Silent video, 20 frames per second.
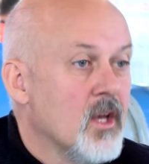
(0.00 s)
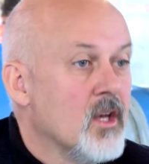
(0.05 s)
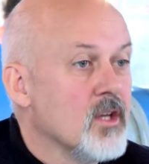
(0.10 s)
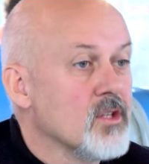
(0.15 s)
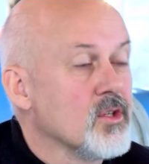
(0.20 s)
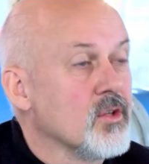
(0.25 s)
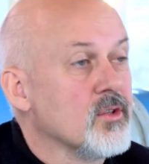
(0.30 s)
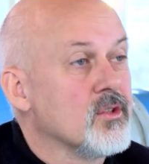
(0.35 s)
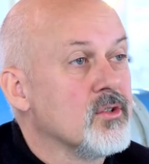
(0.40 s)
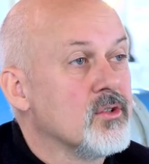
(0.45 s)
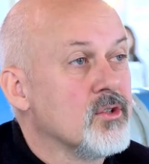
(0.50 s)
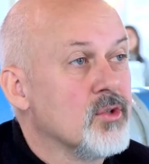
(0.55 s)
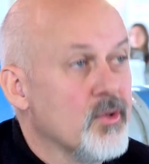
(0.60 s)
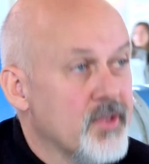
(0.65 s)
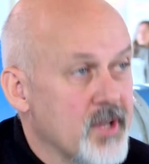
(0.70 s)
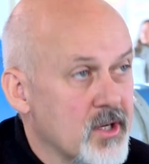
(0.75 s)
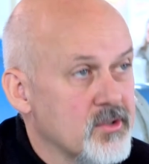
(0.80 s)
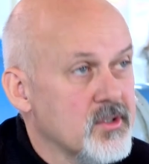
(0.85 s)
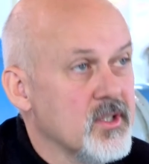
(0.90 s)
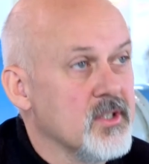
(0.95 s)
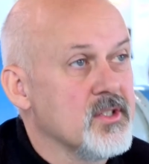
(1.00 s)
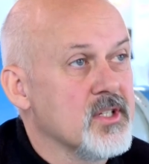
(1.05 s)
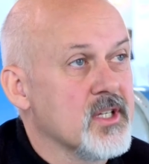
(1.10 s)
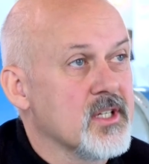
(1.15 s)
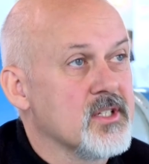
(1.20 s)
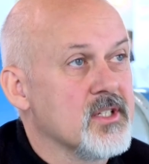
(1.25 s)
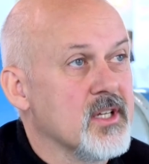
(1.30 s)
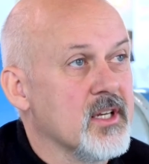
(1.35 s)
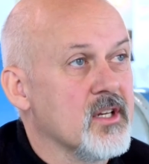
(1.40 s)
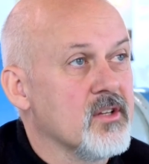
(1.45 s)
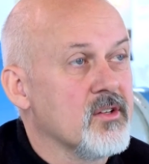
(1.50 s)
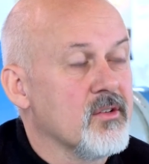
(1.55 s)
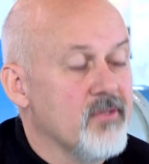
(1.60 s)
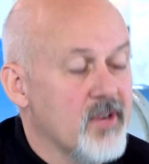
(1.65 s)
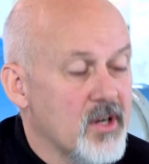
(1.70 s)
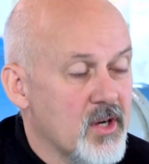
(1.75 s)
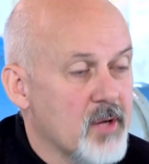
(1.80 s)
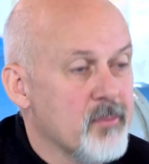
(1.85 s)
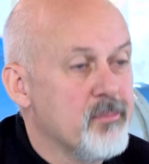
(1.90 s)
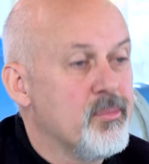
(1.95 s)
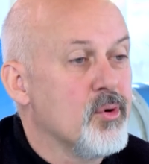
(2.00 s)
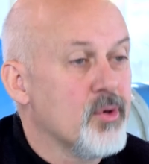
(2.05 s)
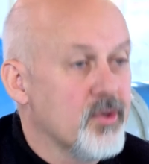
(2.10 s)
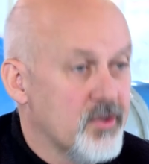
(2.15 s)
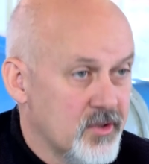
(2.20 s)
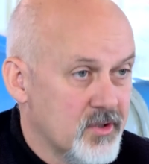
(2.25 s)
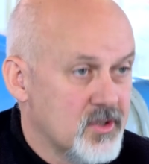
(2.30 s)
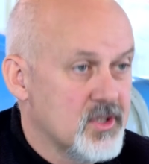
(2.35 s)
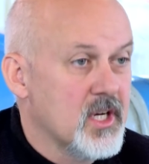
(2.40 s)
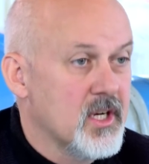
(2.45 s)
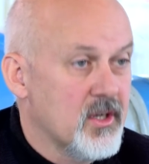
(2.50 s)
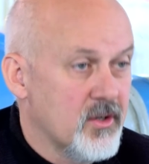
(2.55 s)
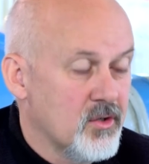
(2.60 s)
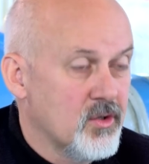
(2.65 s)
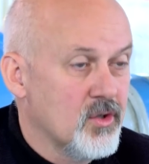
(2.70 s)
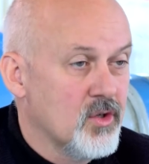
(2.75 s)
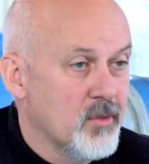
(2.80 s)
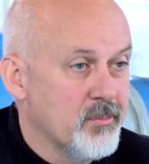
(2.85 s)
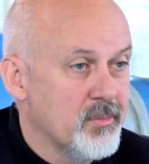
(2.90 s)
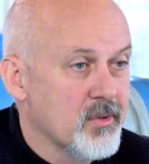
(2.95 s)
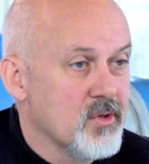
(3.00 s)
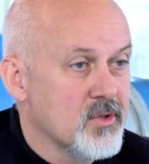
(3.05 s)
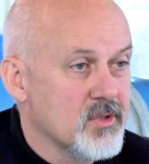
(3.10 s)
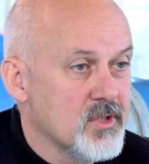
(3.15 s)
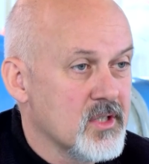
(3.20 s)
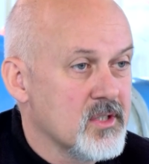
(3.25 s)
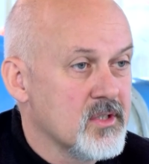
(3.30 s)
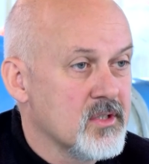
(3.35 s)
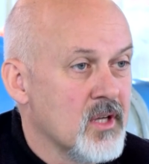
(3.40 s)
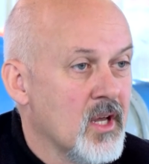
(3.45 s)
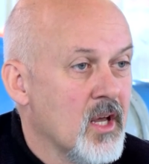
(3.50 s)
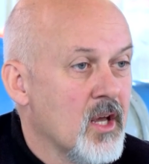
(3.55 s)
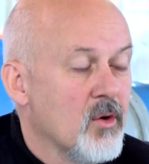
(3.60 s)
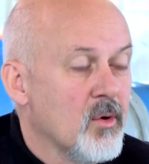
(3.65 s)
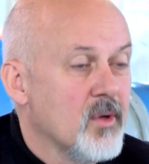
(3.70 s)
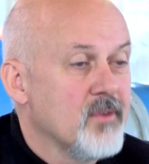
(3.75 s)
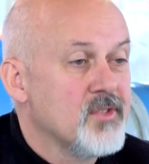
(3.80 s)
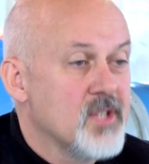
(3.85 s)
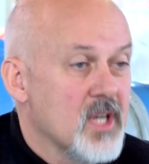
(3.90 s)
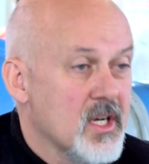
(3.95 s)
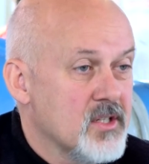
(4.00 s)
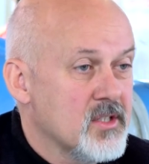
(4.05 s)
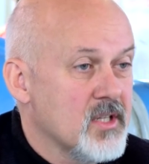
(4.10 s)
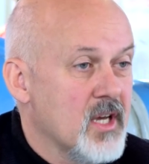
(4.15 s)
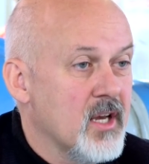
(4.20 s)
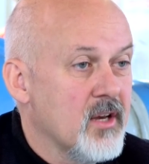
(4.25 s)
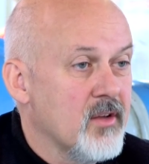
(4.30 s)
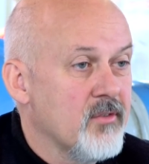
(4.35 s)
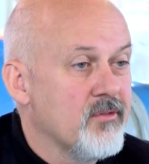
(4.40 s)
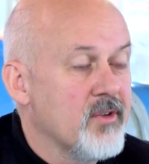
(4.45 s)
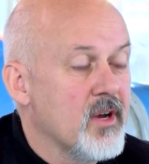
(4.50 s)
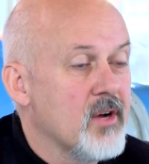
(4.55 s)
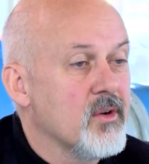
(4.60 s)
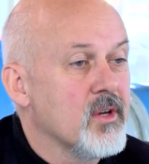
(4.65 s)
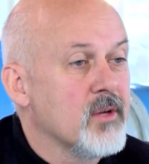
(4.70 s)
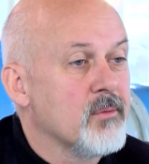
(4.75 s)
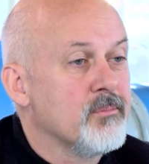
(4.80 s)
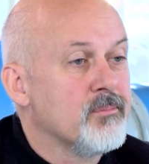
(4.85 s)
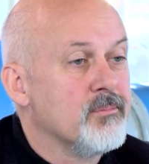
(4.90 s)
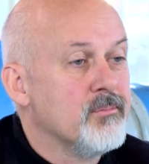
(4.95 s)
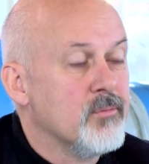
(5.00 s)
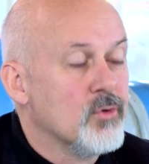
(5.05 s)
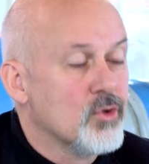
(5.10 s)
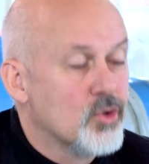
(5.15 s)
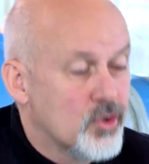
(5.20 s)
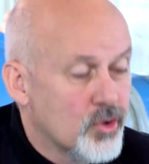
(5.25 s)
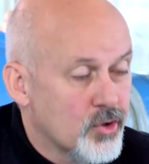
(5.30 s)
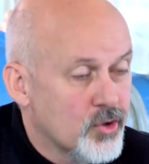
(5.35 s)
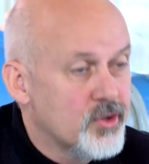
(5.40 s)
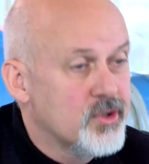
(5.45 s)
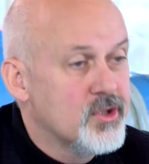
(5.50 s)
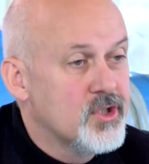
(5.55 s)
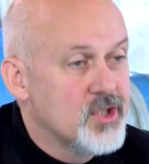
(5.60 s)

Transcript: So 2016 is a very important year in Europe, because we've just had a very good